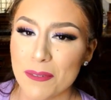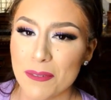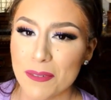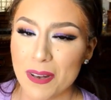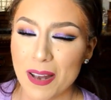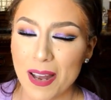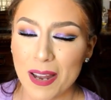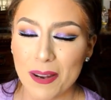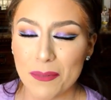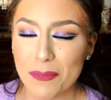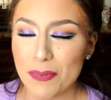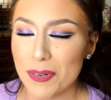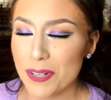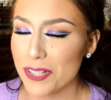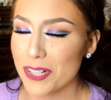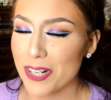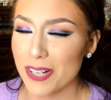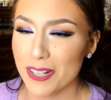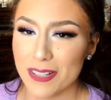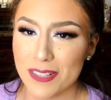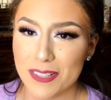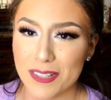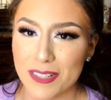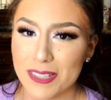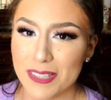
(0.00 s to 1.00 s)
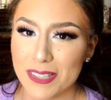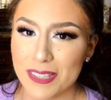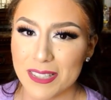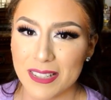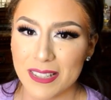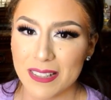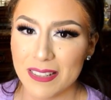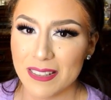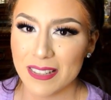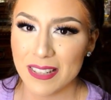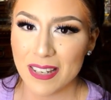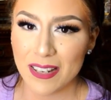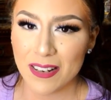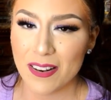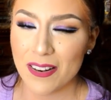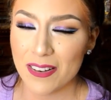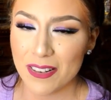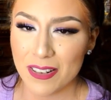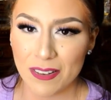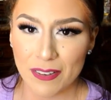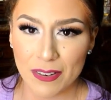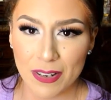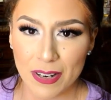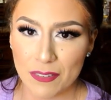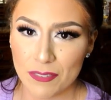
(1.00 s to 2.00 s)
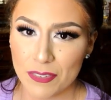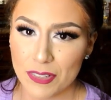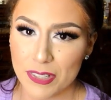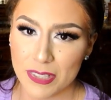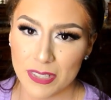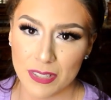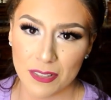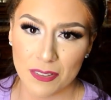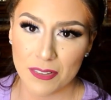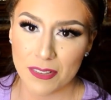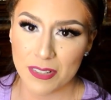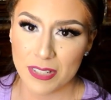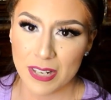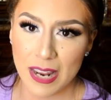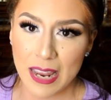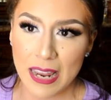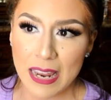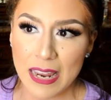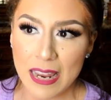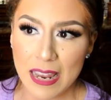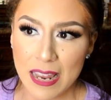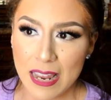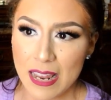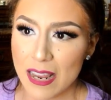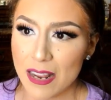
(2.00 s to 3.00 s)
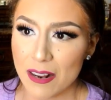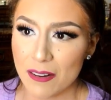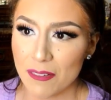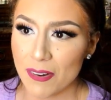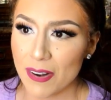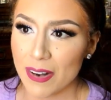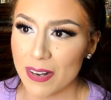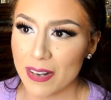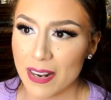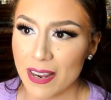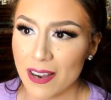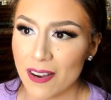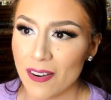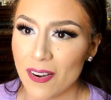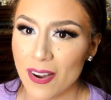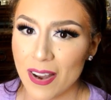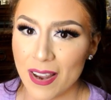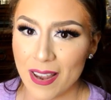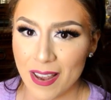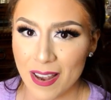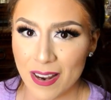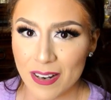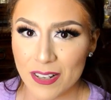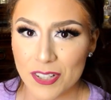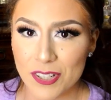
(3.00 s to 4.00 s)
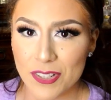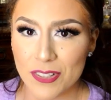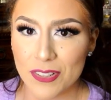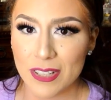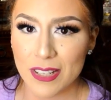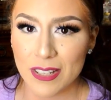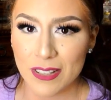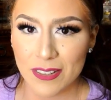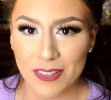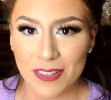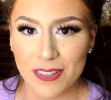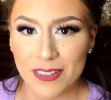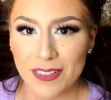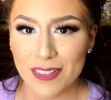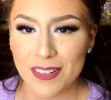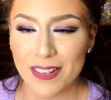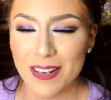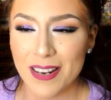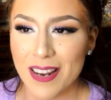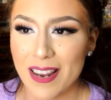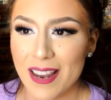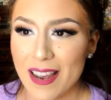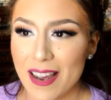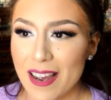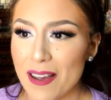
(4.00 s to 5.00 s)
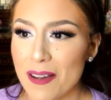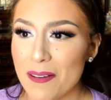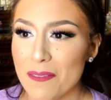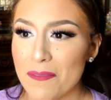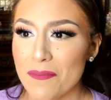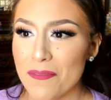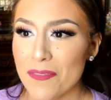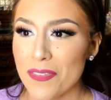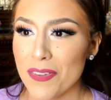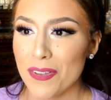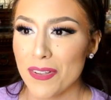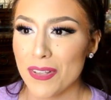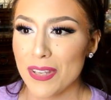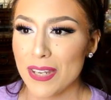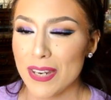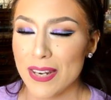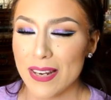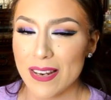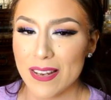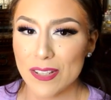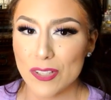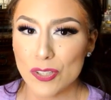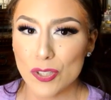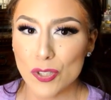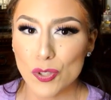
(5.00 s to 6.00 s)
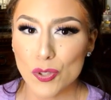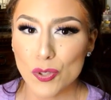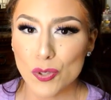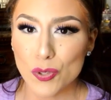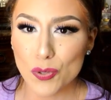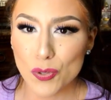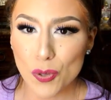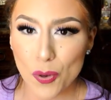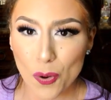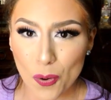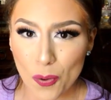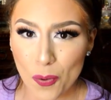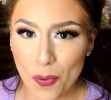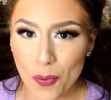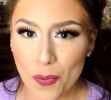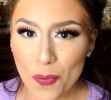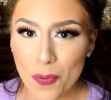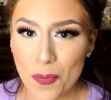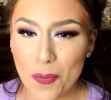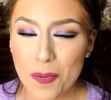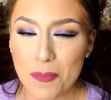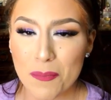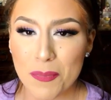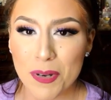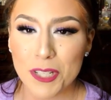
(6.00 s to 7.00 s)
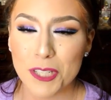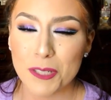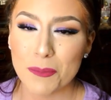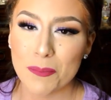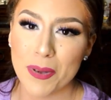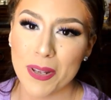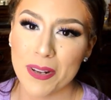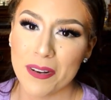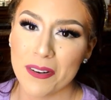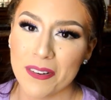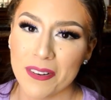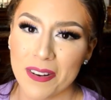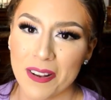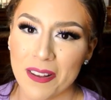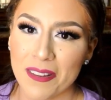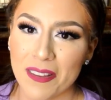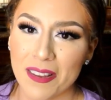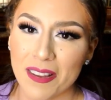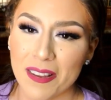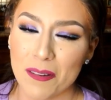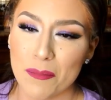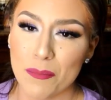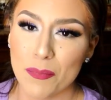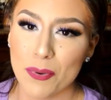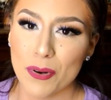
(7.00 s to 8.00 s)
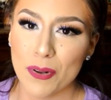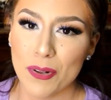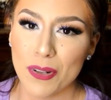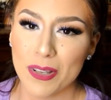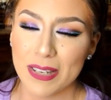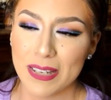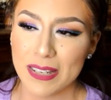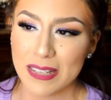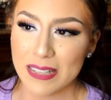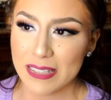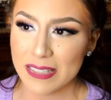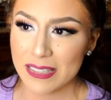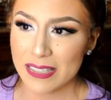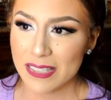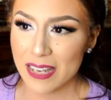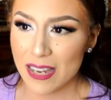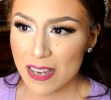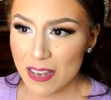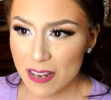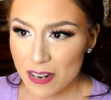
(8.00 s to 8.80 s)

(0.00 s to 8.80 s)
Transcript: I wish I could just get on here every single day, and right now I actually could. I'm feeling so much better now that Enbrel is